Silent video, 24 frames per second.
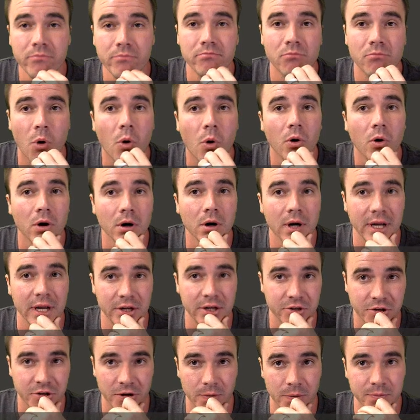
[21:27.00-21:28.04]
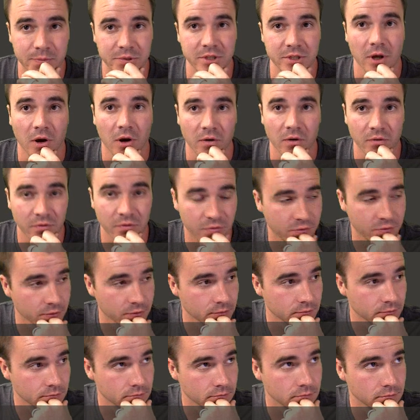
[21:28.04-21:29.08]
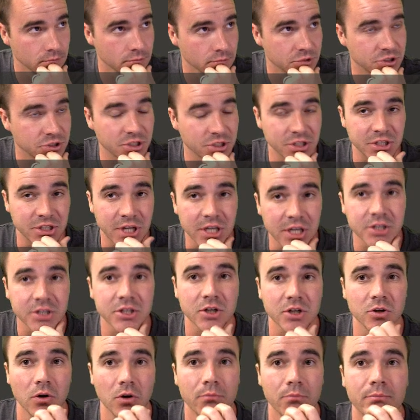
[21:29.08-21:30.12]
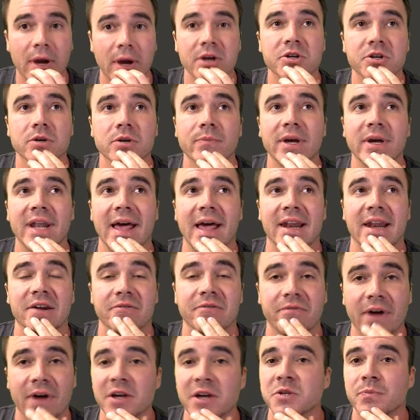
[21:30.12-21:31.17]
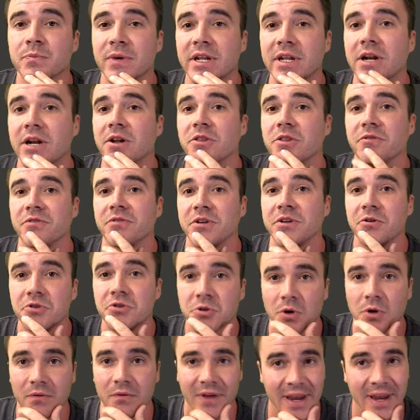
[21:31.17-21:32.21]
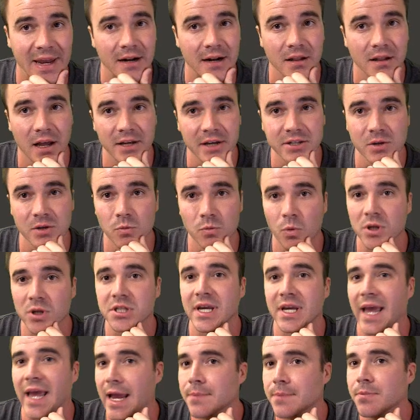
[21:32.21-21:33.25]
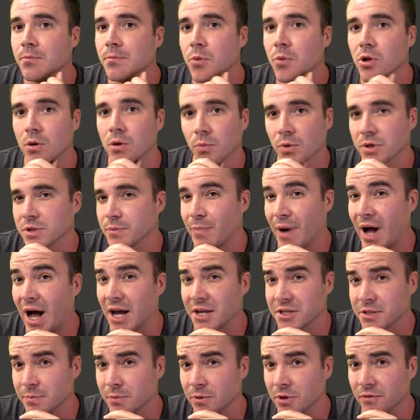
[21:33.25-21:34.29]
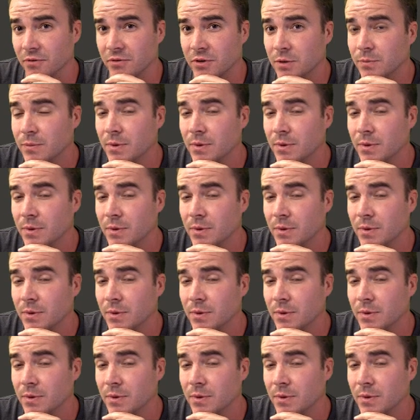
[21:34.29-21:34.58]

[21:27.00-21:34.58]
more in terms of statistical measurement and investment into the future of analyzing what's capable and what's possible of